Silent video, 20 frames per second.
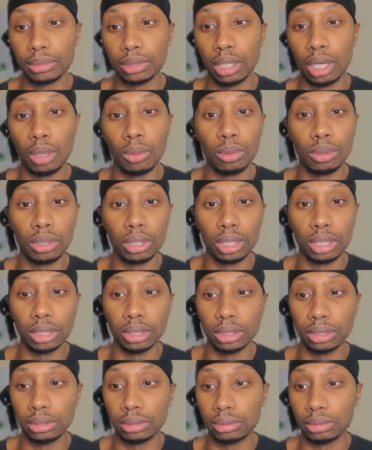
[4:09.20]
go
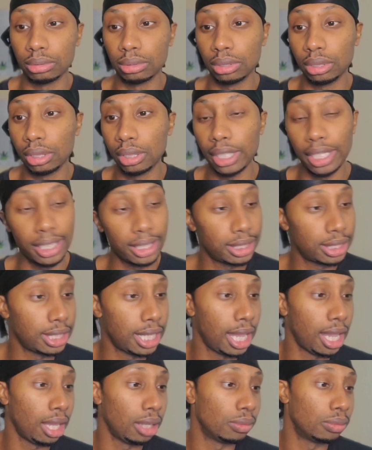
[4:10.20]
on this
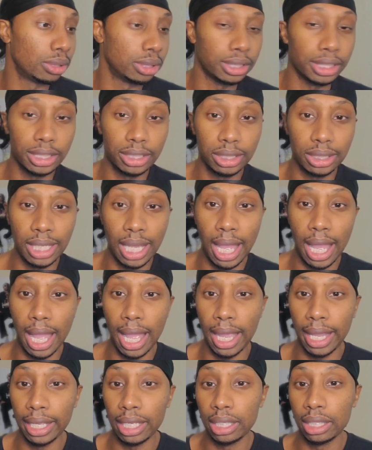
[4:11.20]
date with this
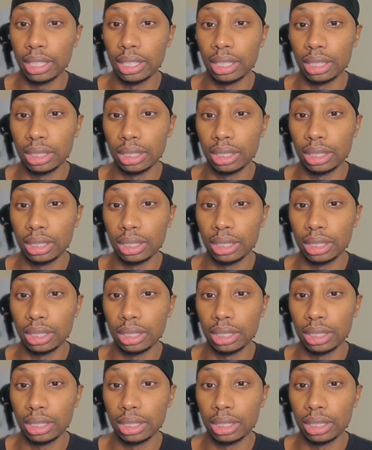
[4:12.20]
guy.